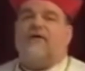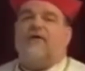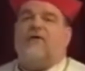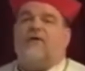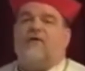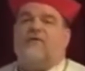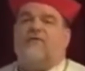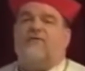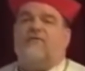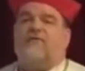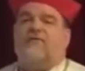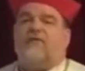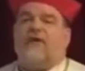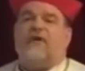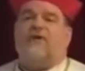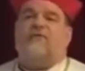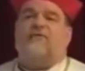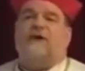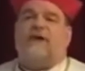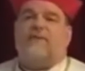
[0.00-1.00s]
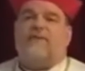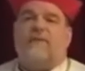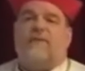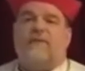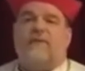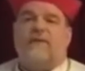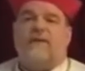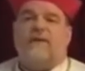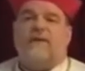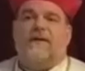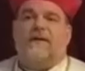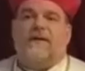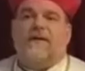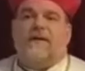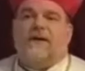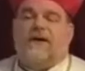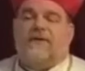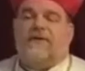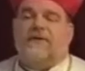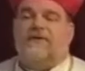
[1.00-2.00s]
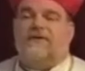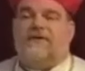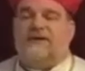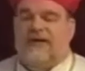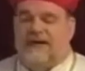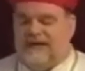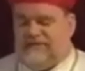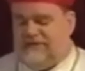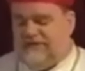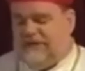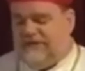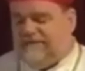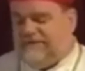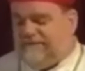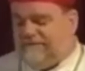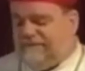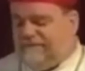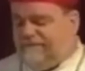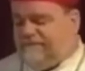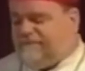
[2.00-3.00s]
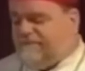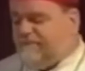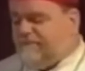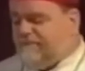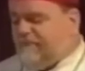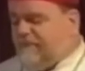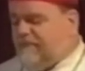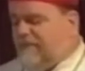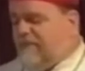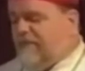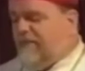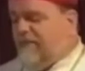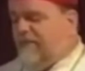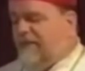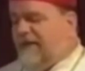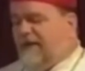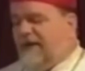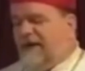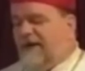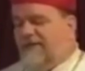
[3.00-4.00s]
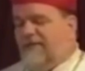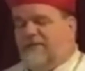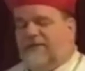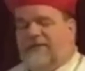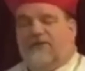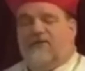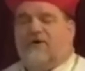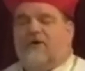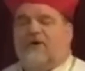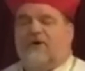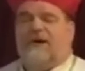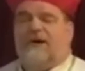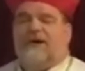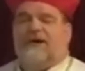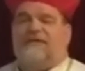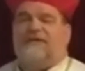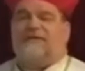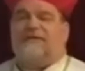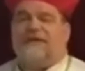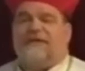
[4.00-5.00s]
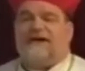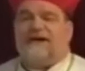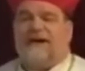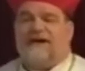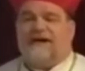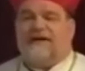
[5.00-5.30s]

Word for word: caused him great trouble. And when you take the recording of the